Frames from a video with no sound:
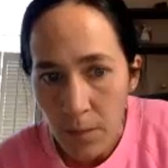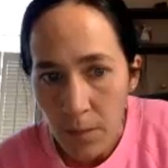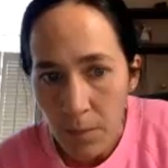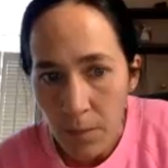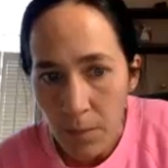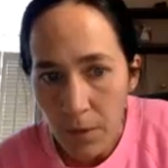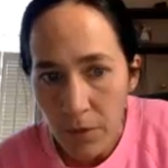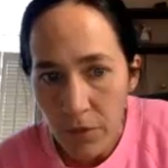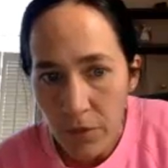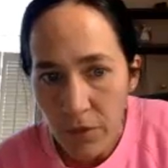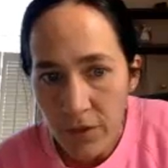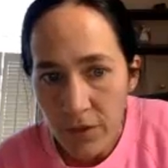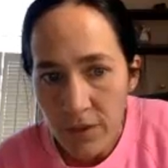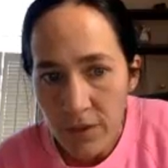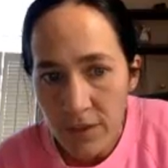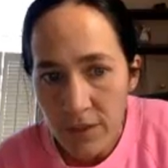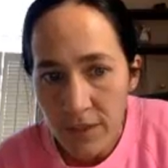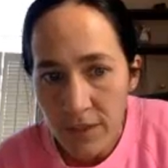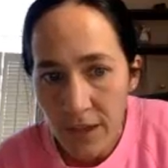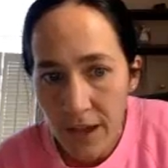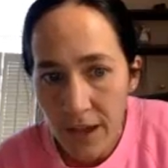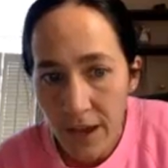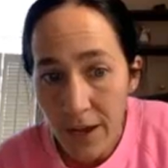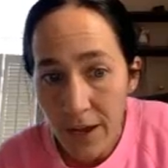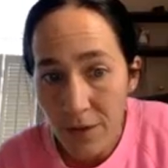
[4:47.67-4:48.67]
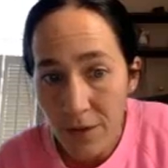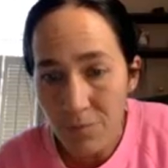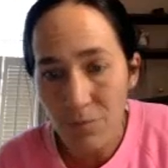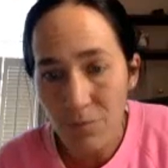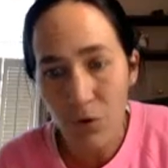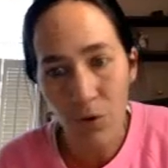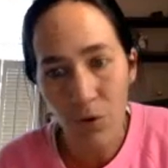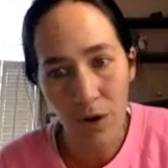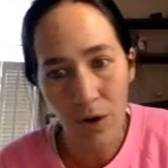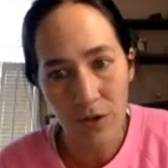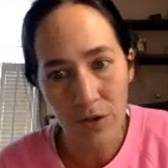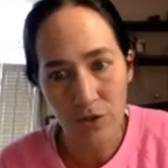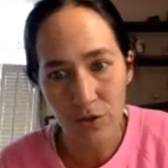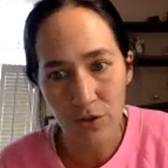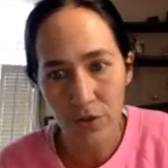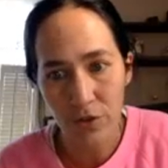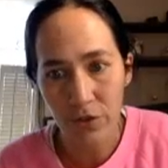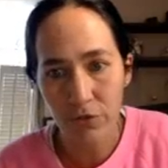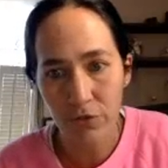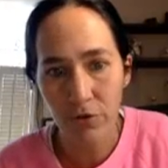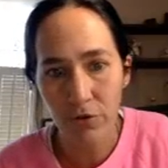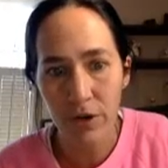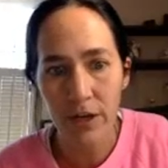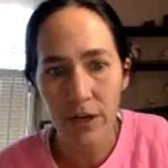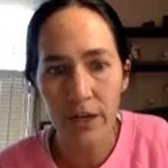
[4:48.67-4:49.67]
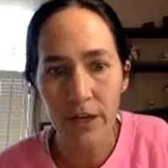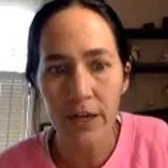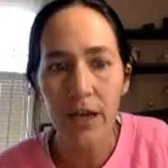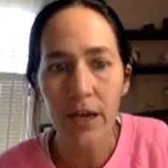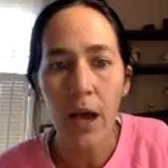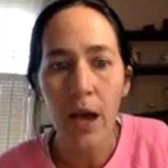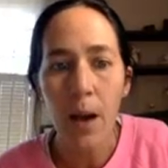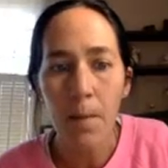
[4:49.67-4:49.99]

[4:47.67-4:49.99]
But this time, quadrant 3,